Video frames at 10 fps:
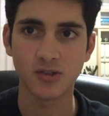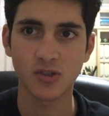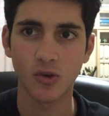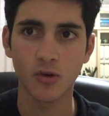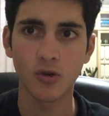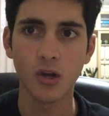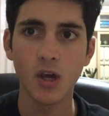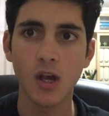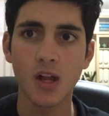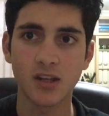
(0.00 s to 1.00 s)
So
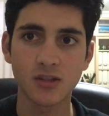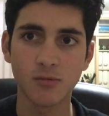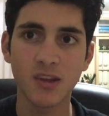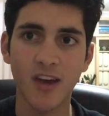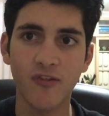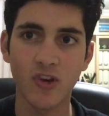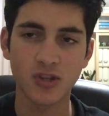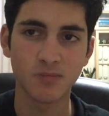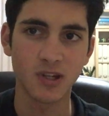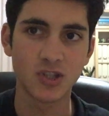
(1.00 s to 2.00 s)
this will be their
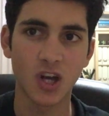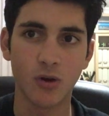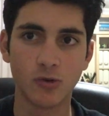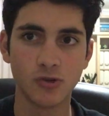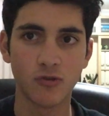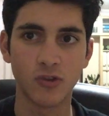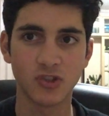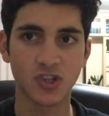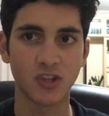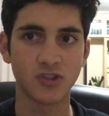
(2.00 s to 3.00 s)
first big challenge for the
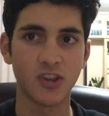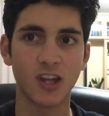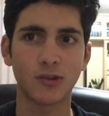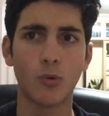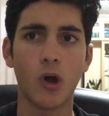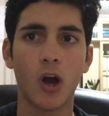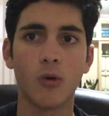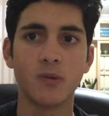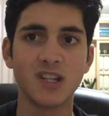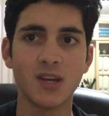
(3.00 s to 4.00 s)
Suns, and that's why I'll
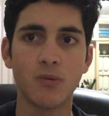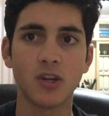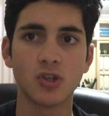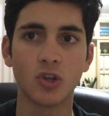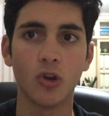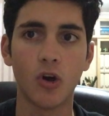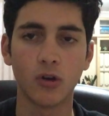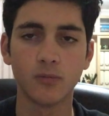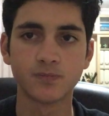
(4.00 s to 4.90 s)
be tipping Geelong.